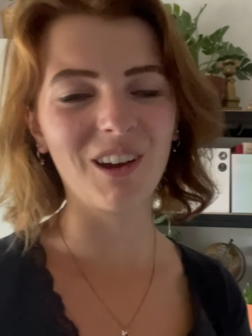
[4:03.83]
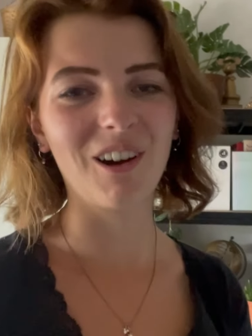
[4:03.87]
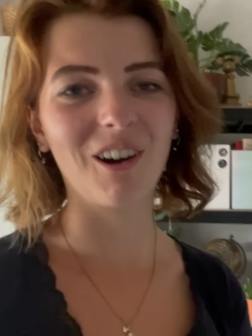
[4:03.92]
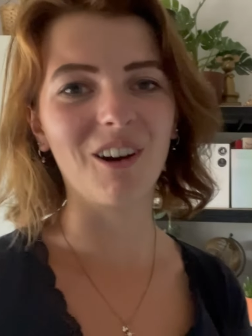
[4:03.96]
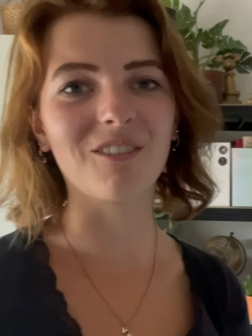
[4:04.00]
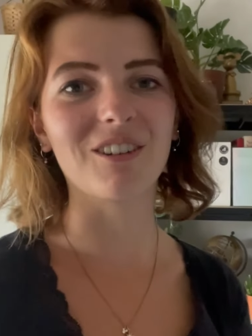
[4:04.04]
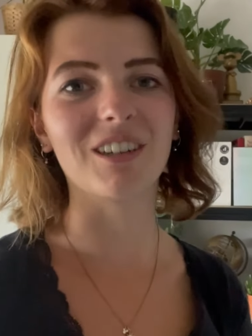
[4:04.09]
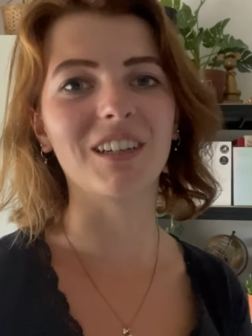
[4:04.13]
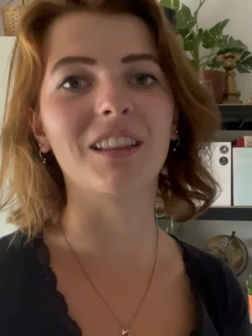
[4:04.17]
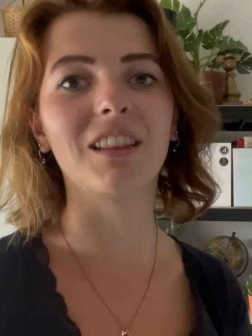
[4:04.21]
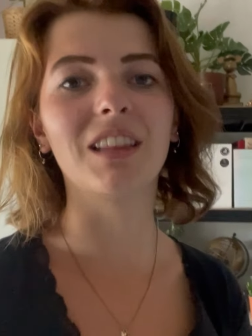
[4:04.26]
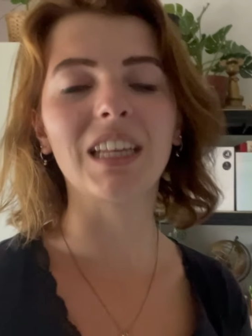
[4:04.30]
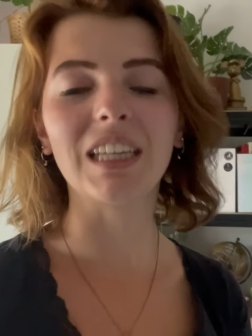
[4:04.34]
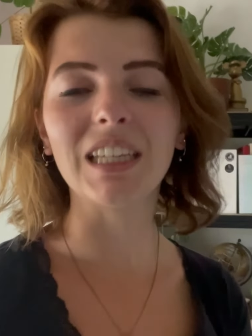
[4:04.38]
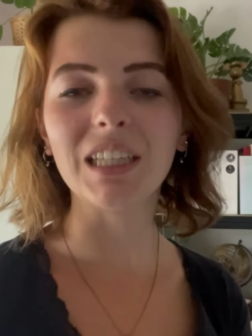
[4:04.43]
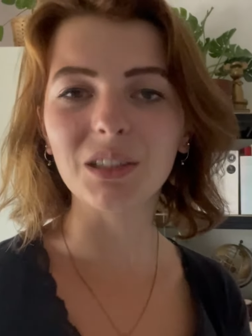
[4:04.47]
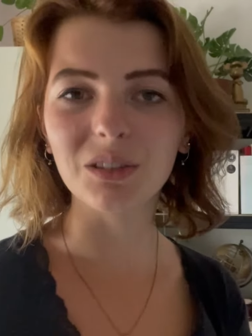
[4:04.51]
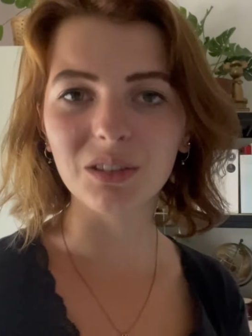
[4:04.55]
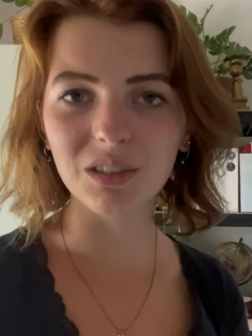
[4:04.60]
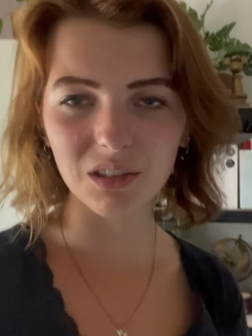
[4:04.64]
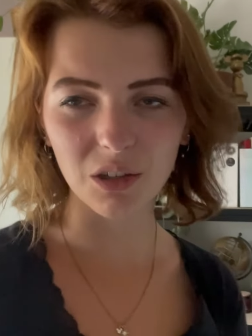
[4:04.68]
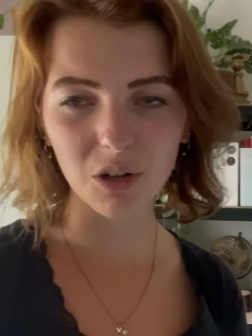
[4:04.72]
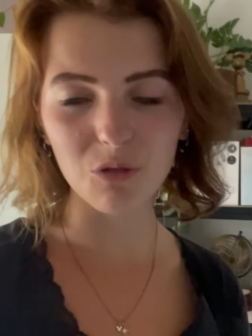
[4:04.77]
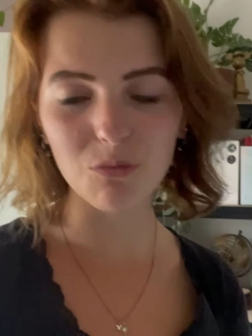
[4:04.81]
All right, thank you
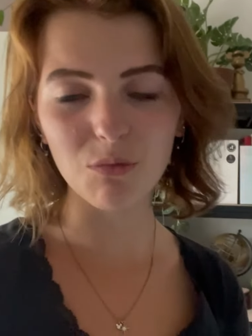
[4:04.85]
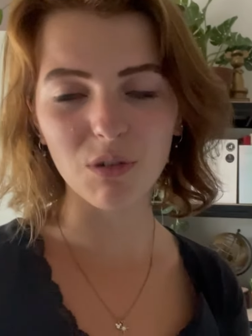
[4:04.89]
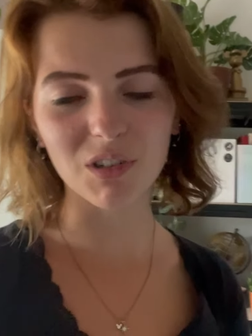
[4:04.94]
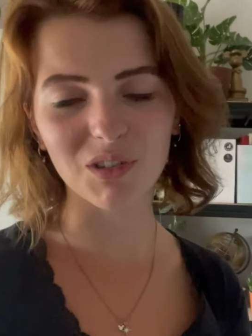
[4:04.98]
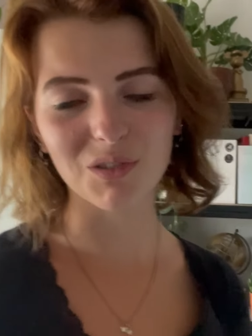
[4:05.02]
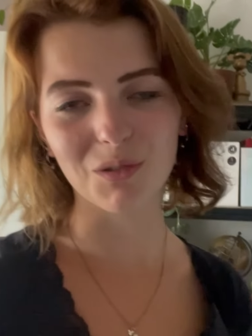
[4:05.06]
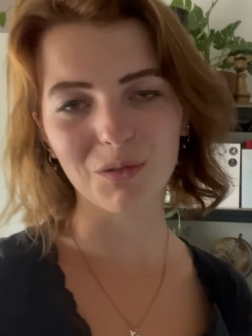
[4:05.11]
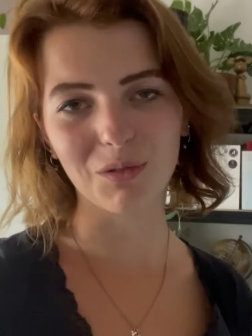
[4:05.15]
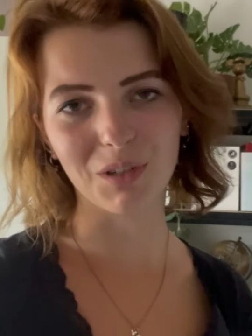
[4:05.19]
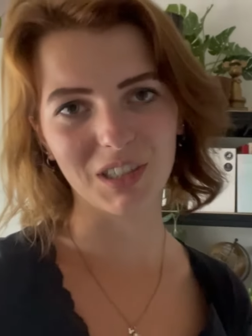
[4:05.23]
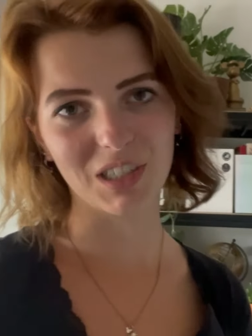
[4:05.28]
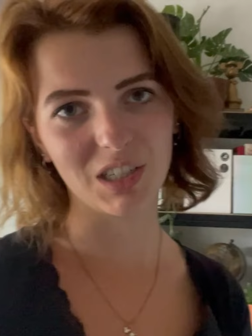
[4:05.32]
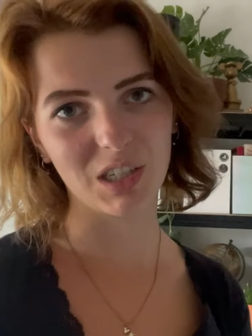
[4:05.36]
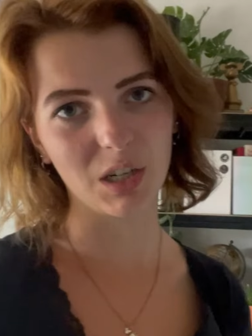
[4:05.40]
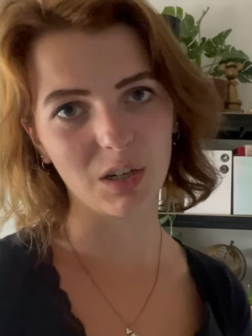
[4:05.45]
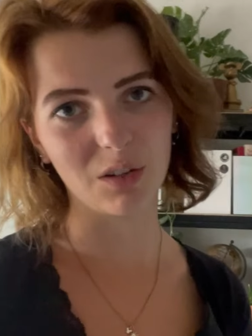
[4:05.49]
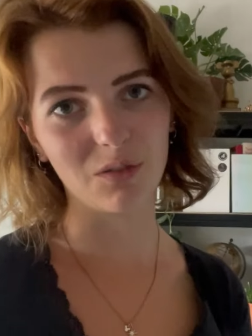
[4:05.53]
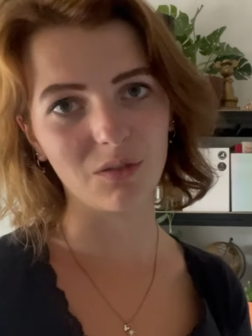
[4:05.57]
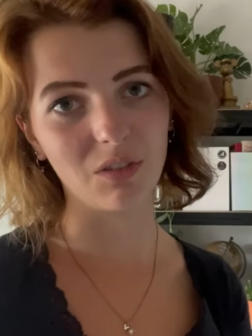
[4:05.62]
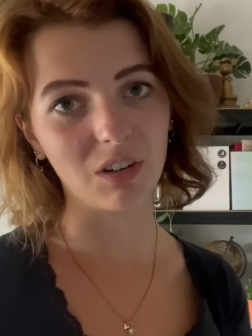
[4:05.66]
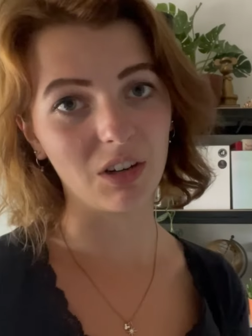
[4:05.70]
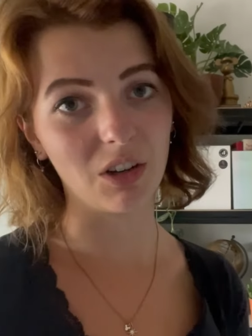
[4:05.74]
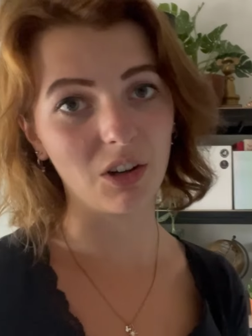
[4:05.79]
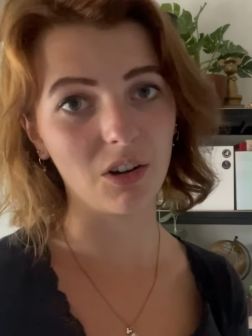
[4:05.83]
so much for watching this
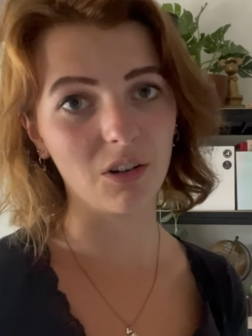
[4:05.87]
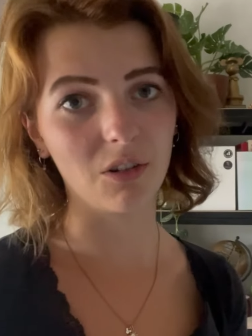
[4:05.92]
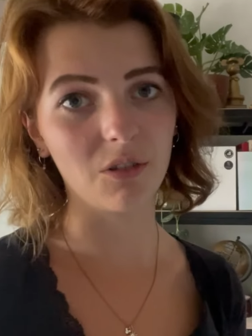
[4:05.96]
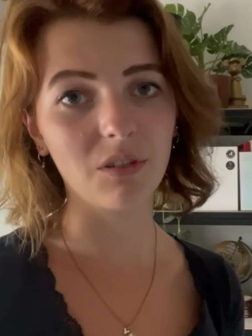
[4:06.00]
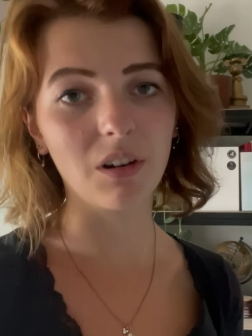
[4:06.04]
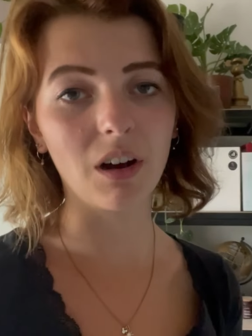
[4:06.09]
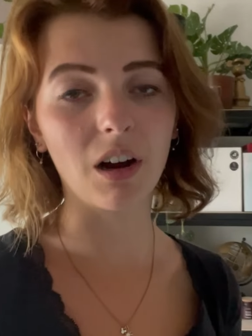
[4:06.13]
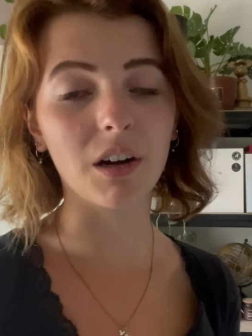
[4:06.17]
video.